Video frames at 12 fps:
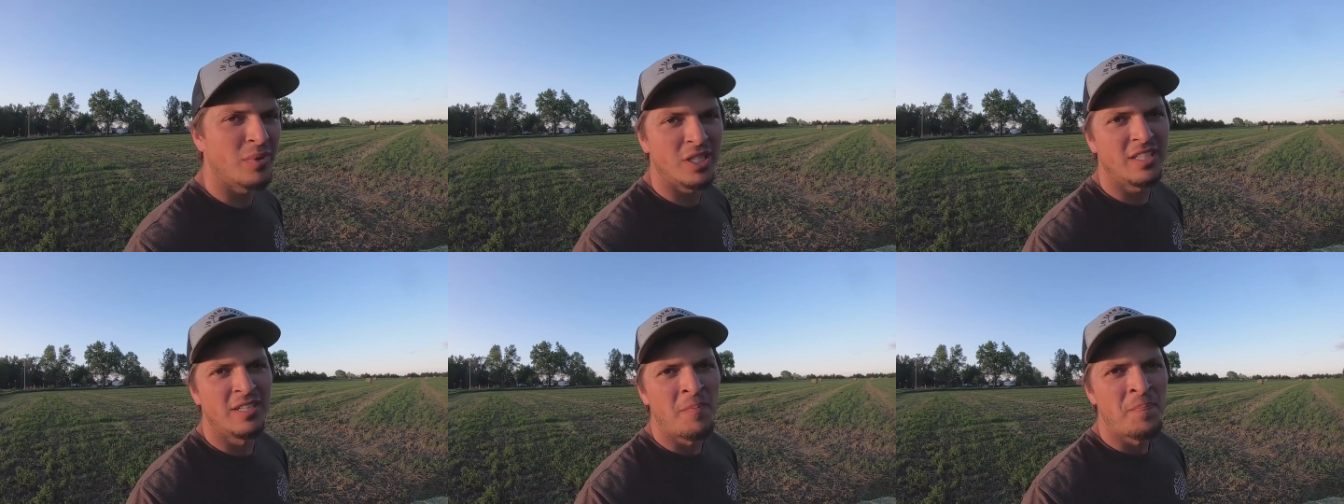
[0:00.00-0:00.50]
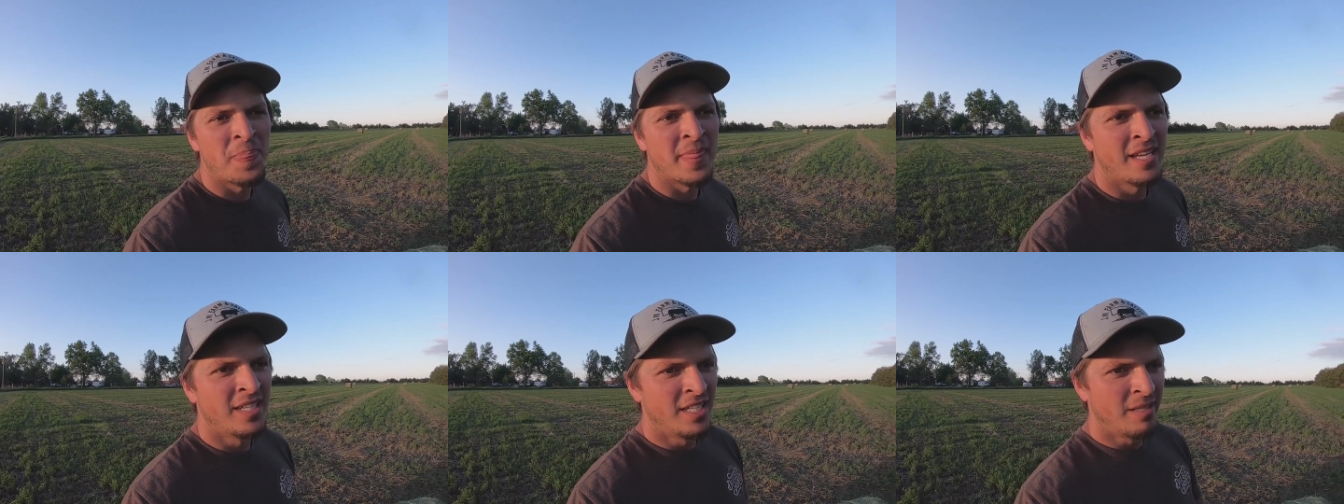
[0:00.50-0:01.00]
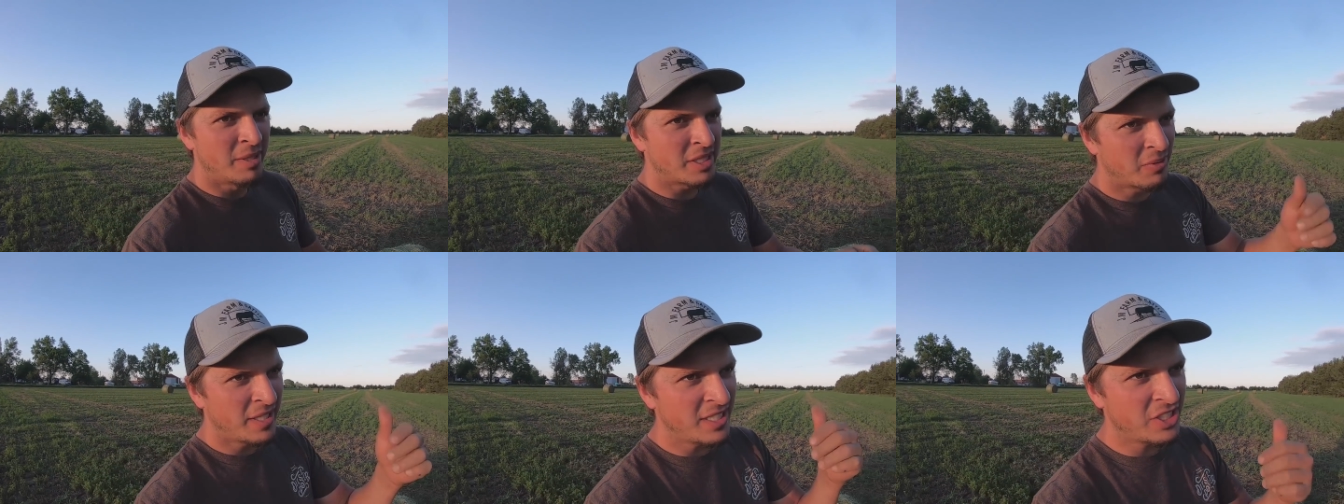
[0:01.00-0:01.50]
But
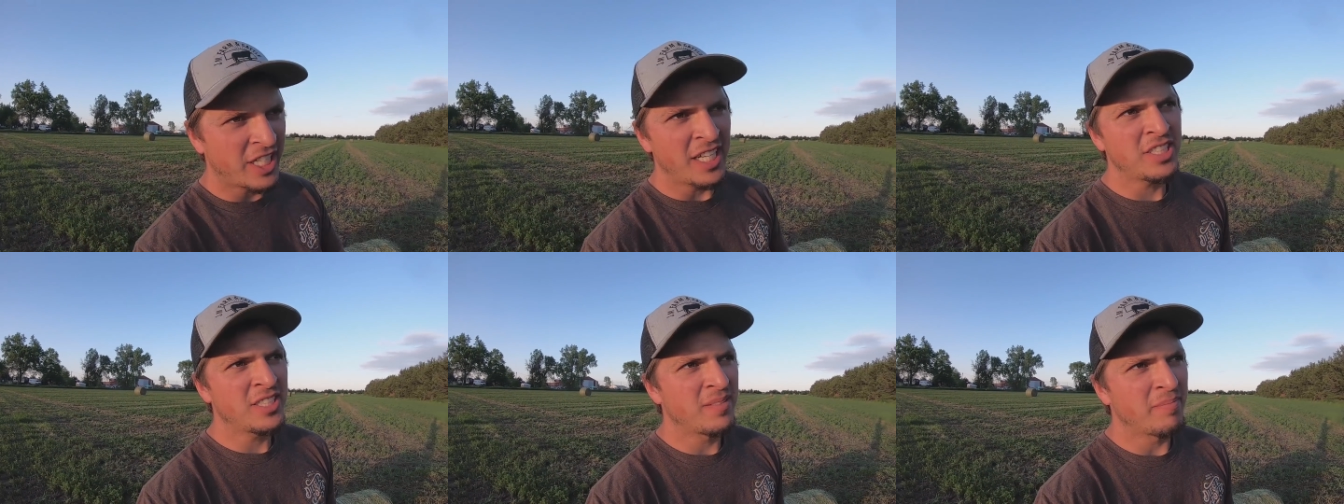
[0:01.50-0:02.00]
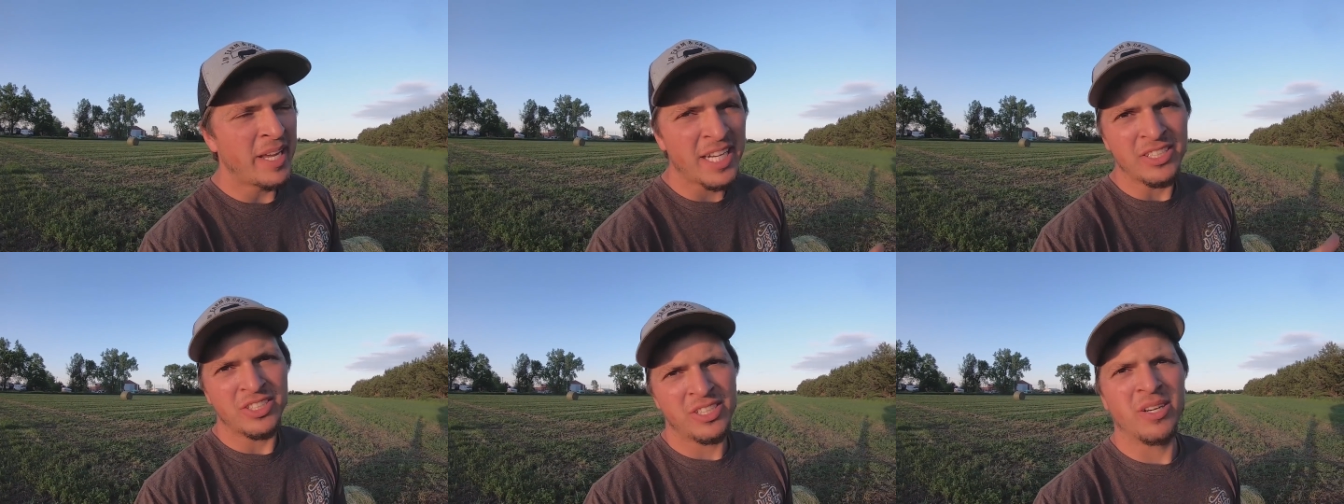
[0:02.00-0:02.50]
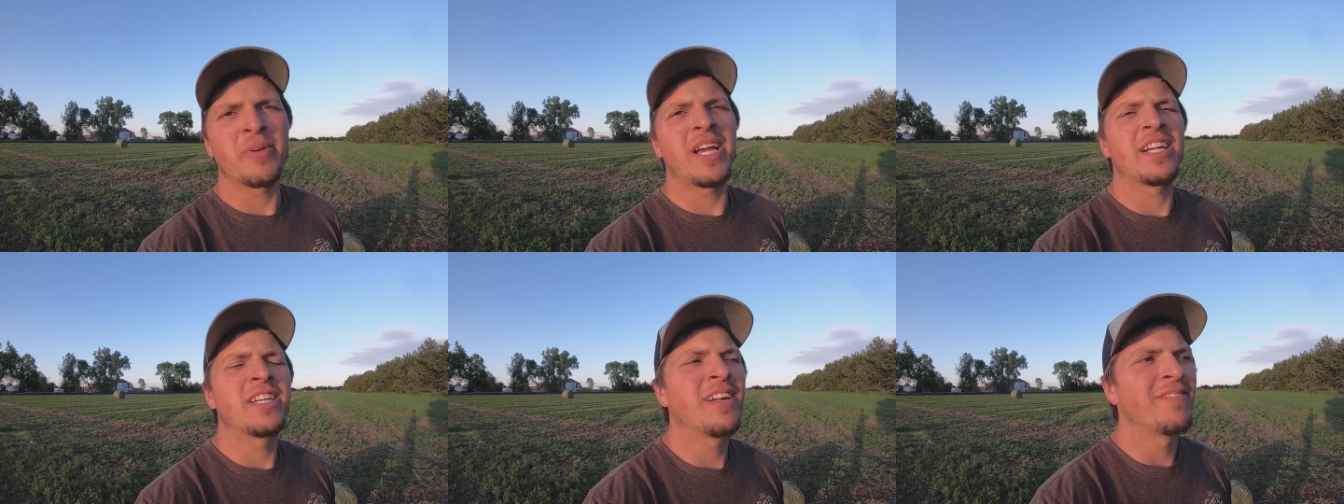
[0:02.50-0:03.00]
between changing, making sure we
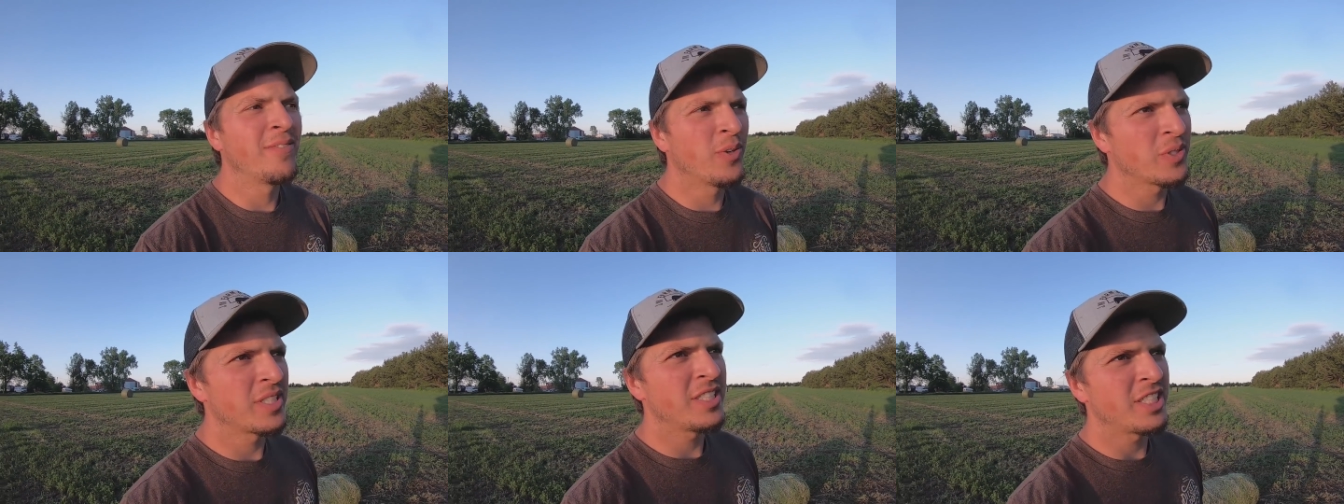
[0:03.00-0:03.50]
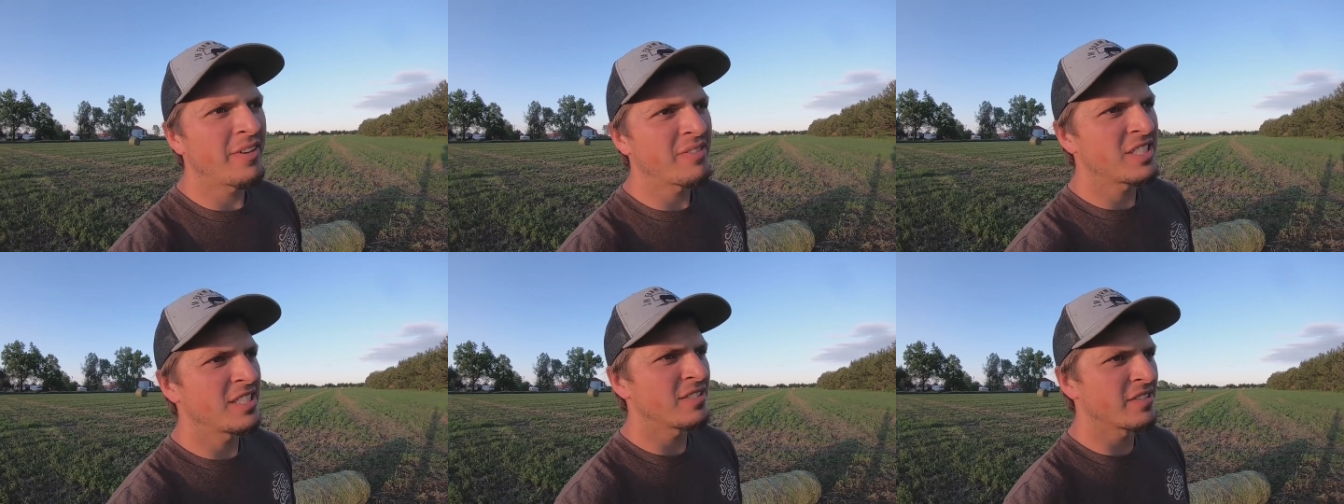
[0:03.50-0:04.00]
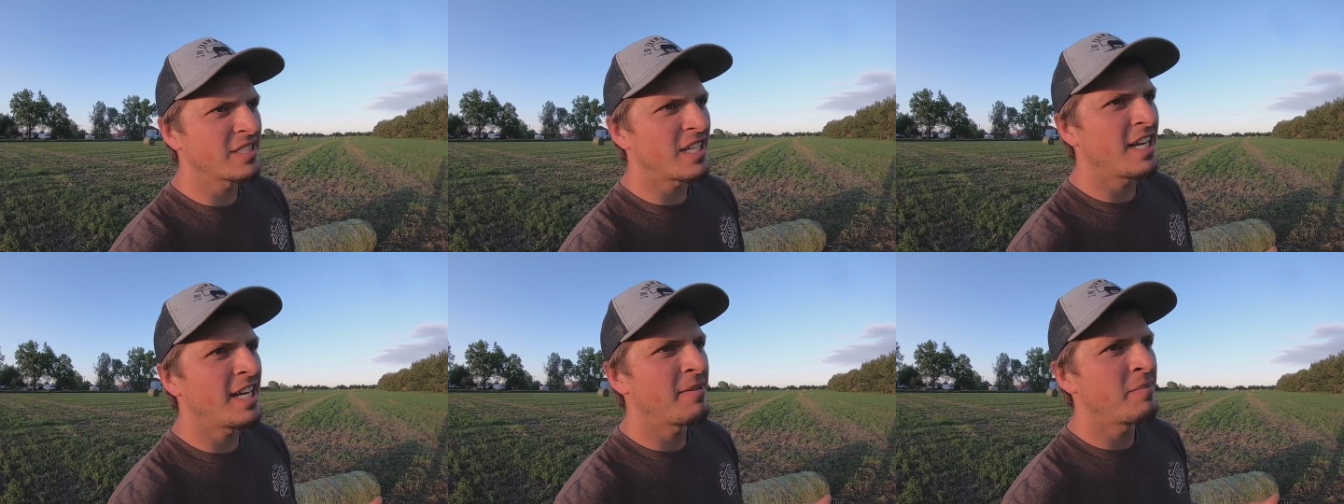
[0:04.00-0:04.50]
had enough voltage every single
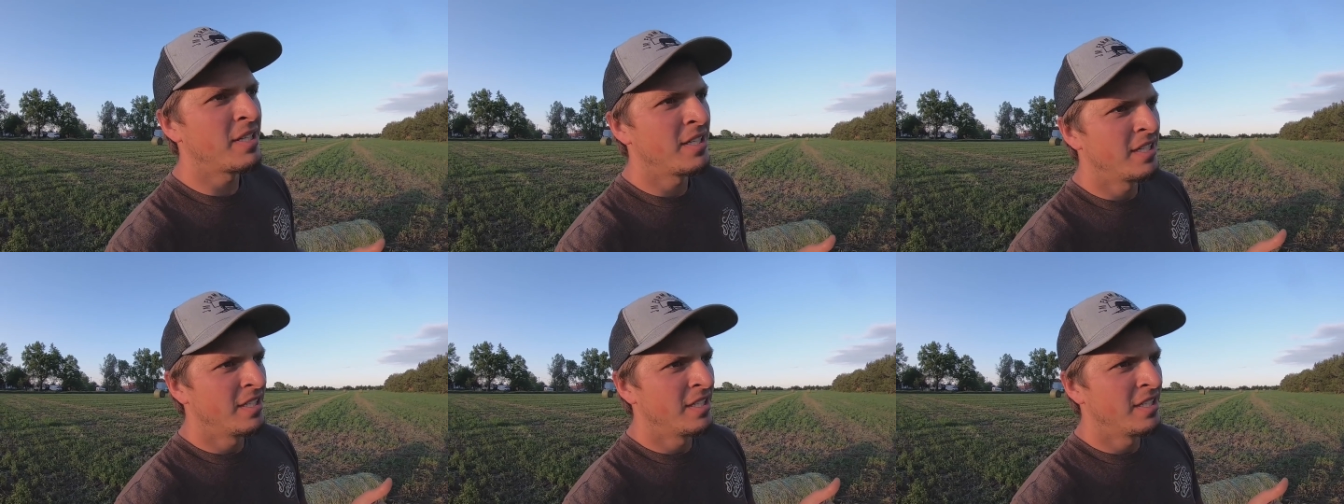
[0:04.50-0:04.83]
time,